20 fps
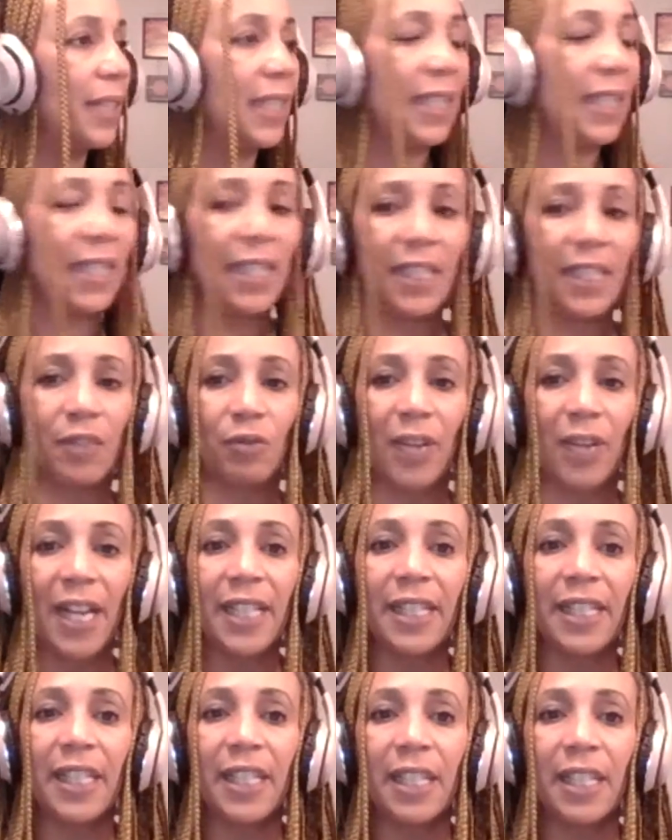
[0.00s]
Is this
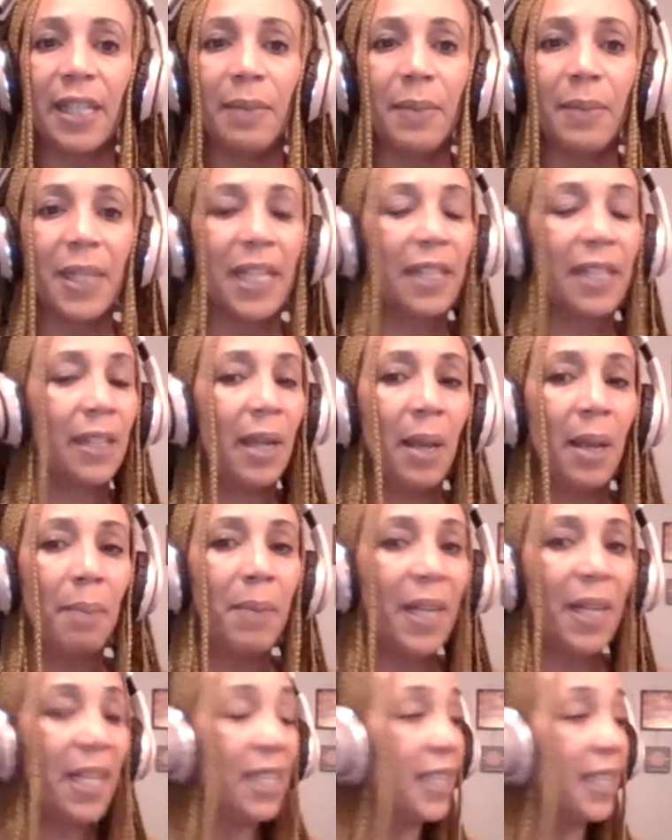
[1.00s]
racism that
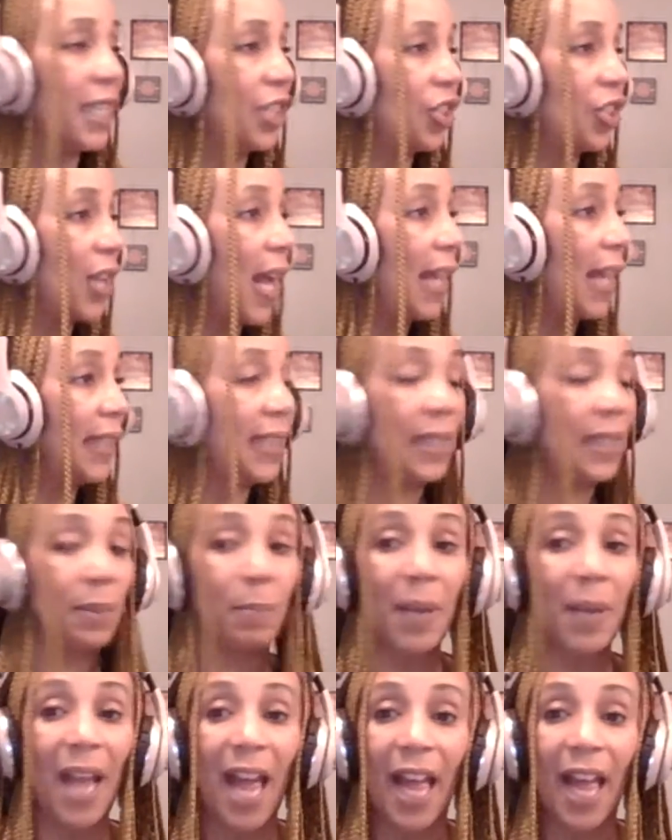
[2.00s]
because the child is
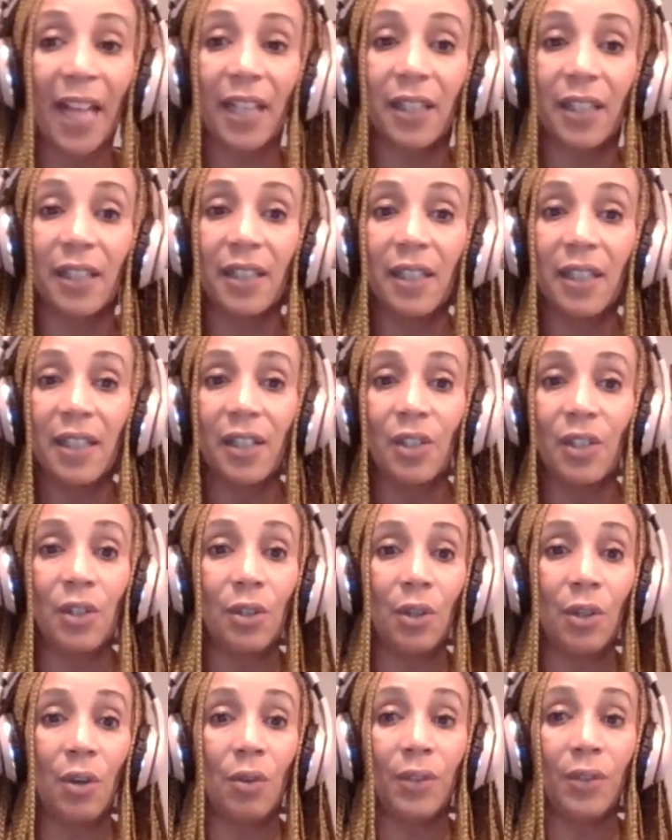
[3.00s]
black, you
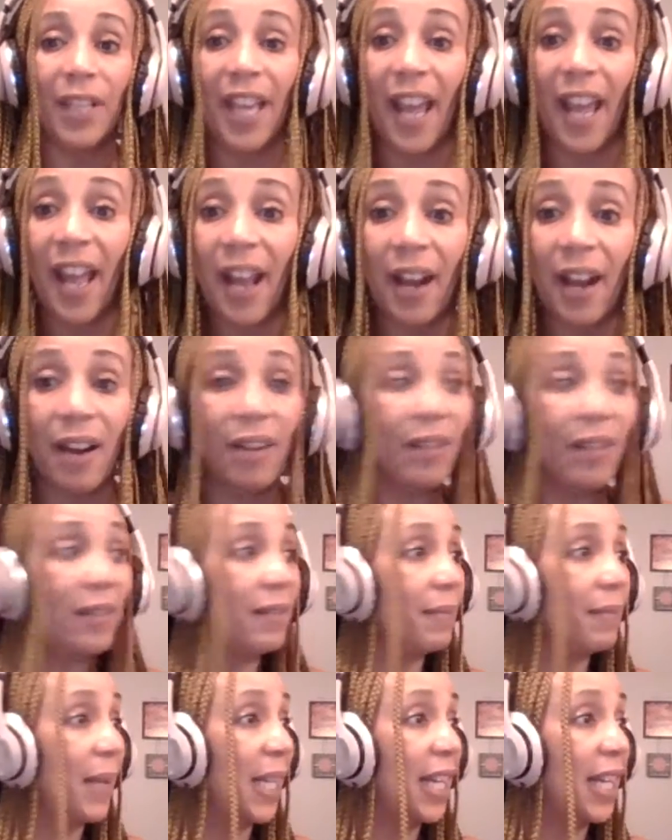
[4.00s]
don't care?
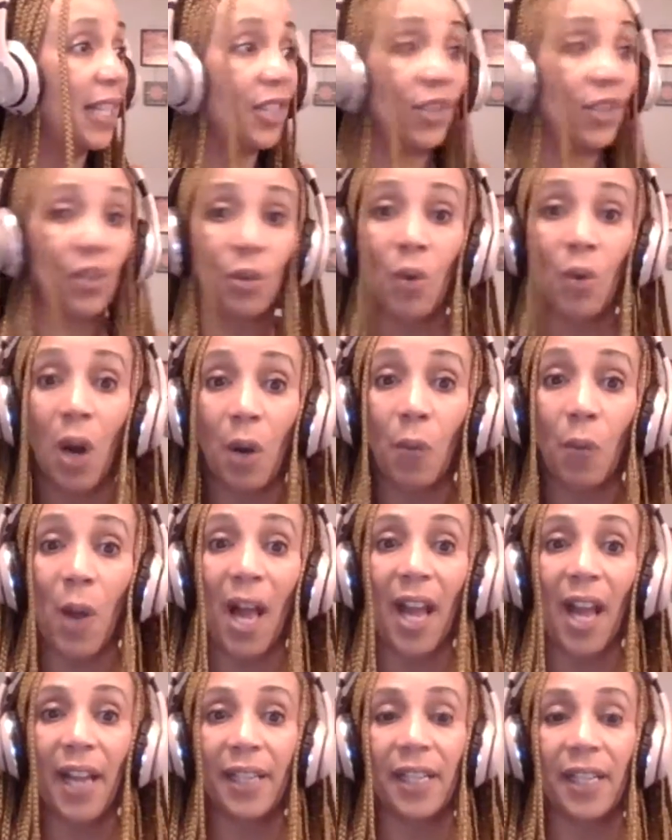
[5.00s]
Because you are
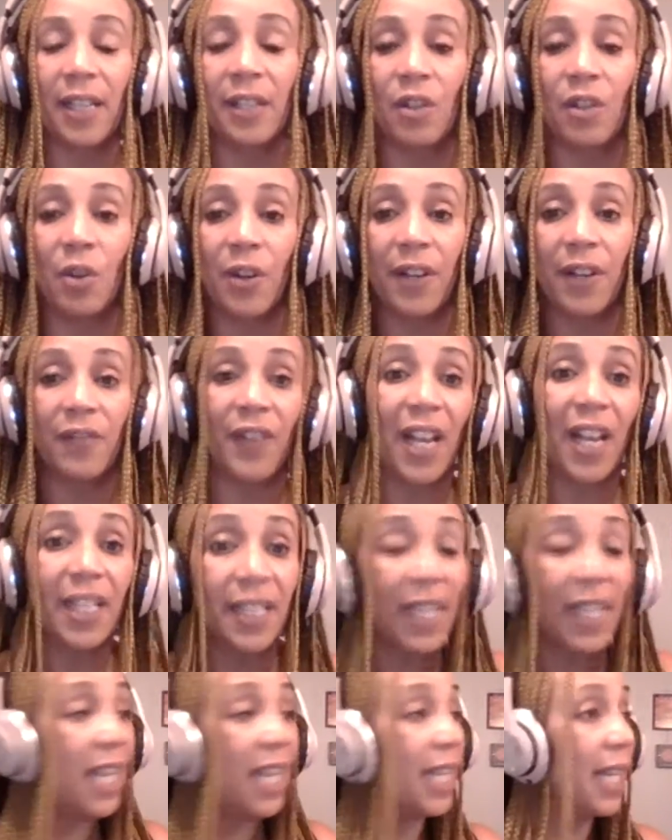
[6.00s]
white and you're
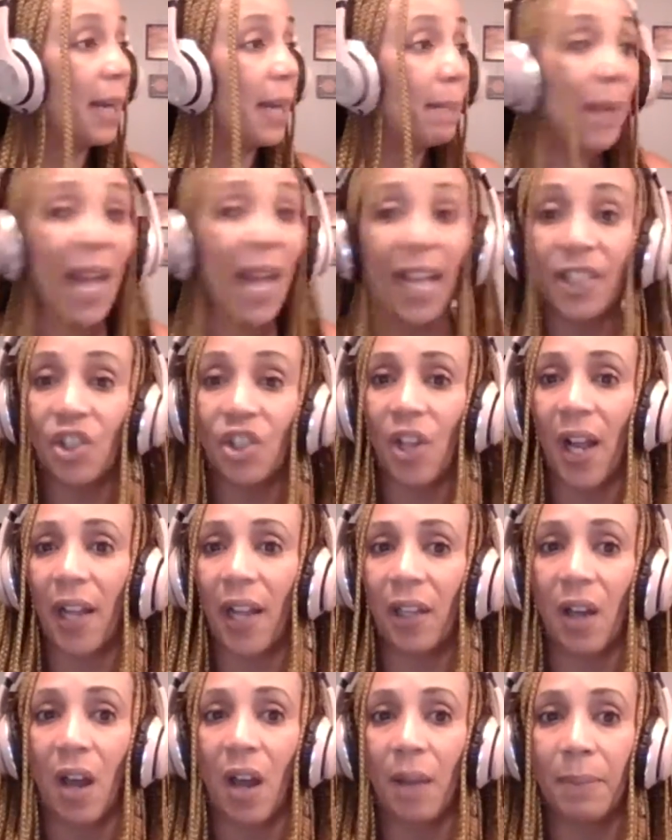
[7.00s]
investigating a black
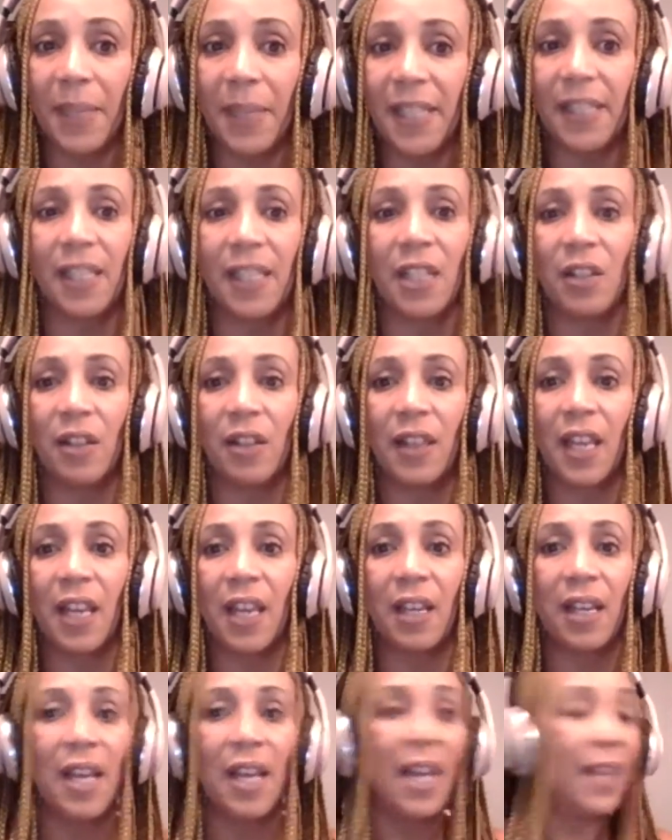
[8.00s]
child gone missing, you
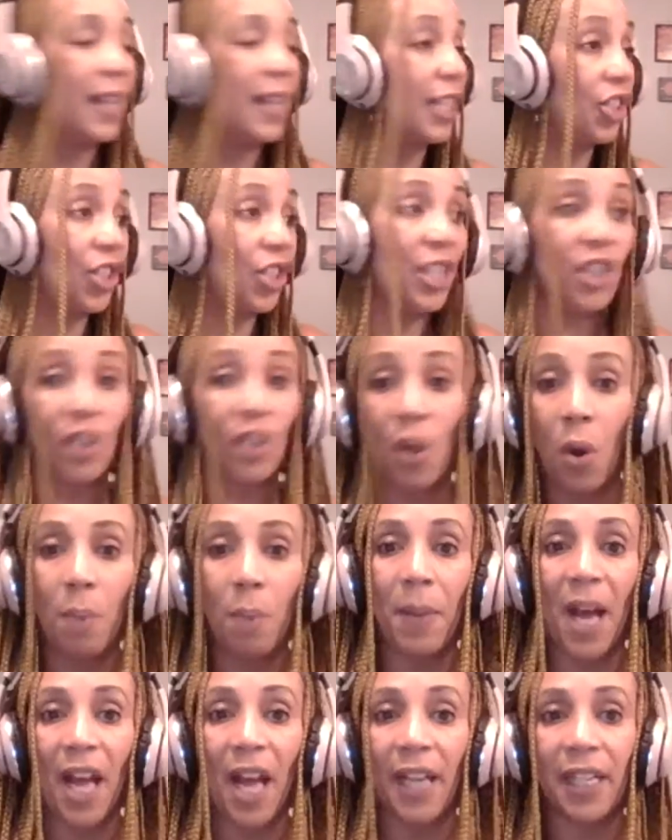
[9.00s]
think that she's
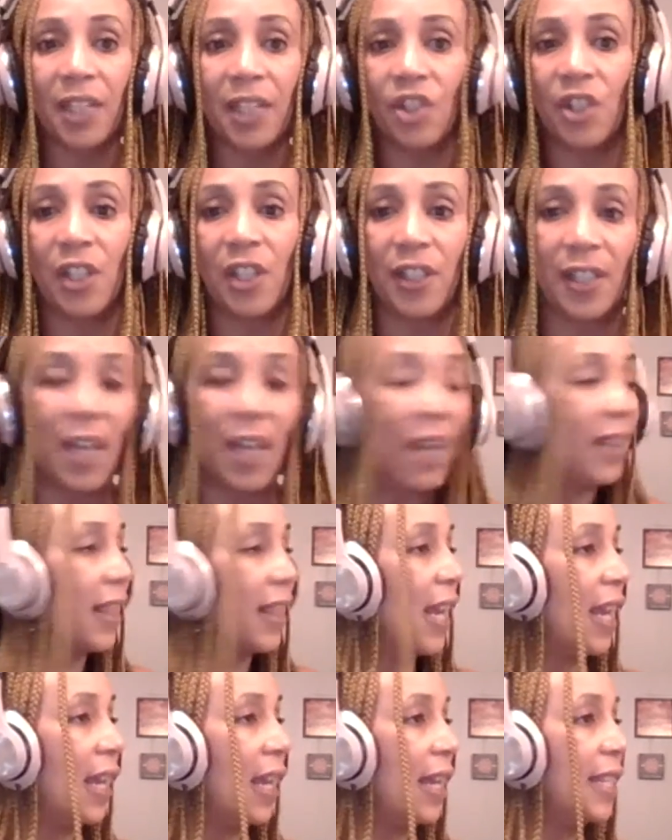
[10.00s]
nobody, she's
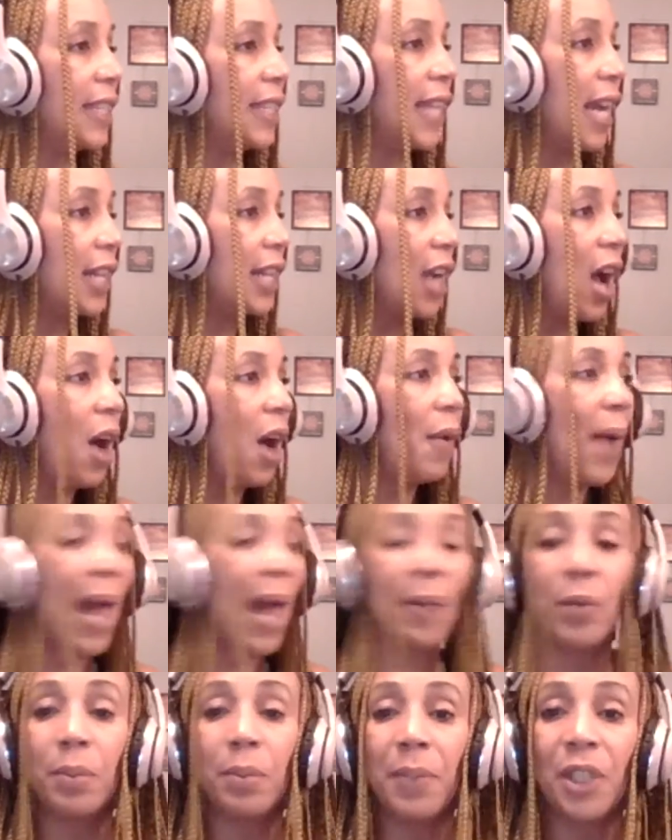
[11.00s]
nothing? Is that how
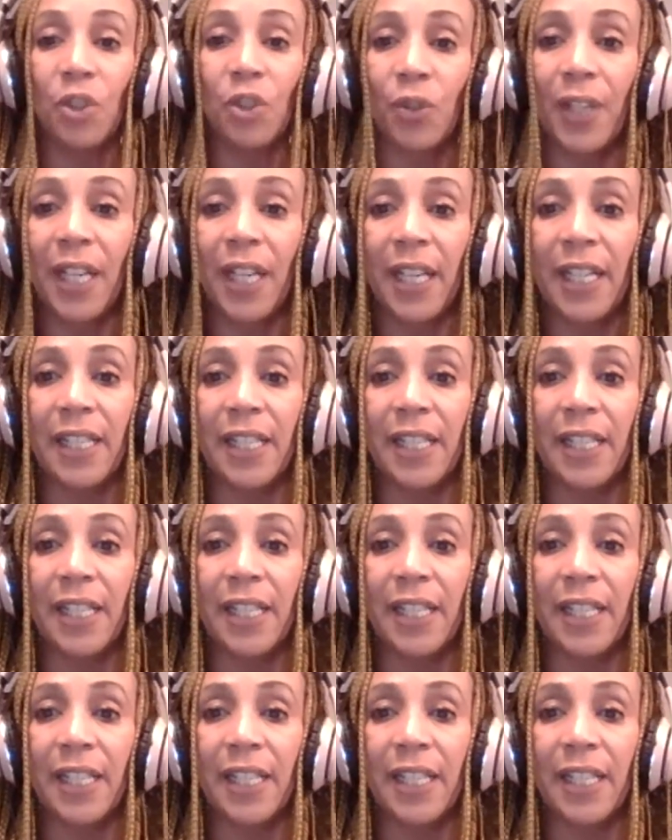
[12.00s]
I would be treated?